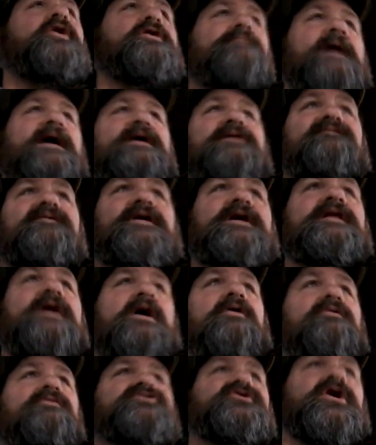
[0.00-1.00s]
started making
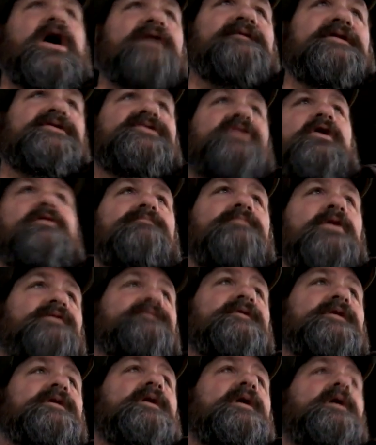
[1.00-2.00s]
video, traffic started
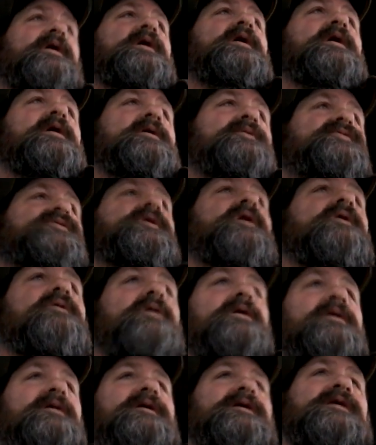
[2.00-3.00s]
moving. So,
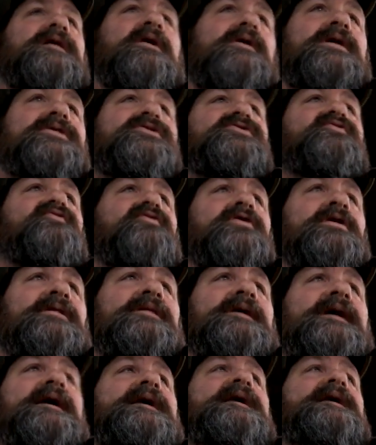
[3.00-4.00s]
you know, it's
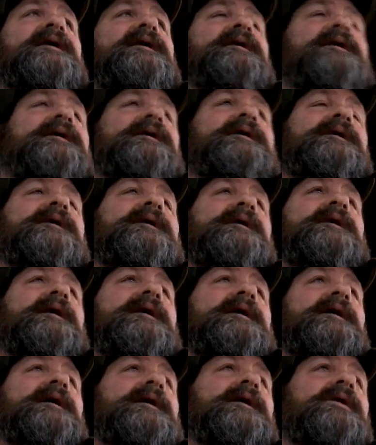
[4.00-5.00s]
really
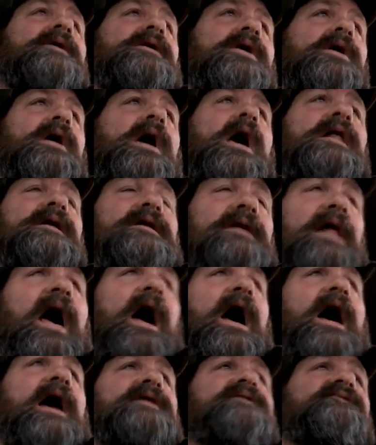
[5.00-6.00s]
a
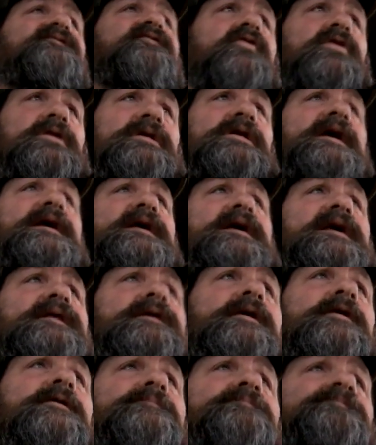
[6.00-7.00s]
lot for a lead.
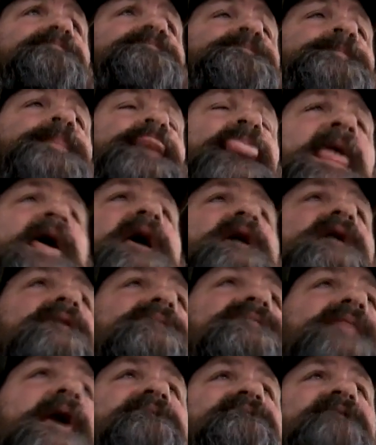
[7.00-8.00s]

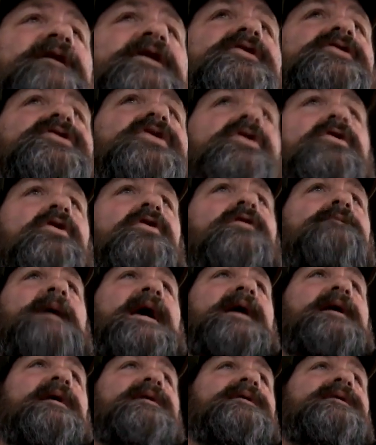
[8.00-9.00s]
They figure you're going to
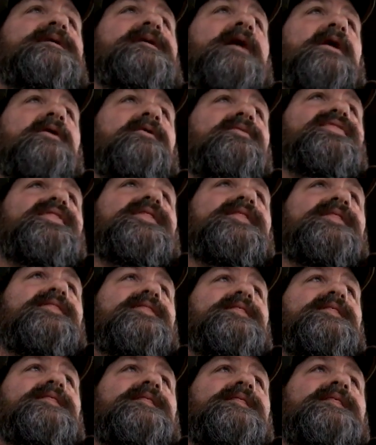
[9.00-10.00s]
make, you know,
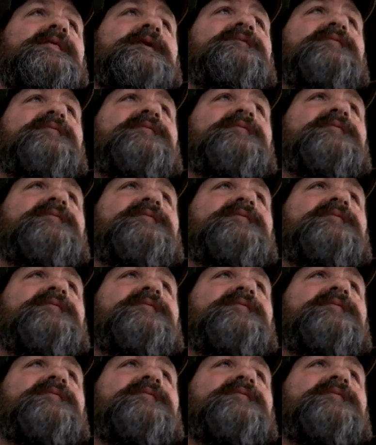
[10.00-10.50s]
these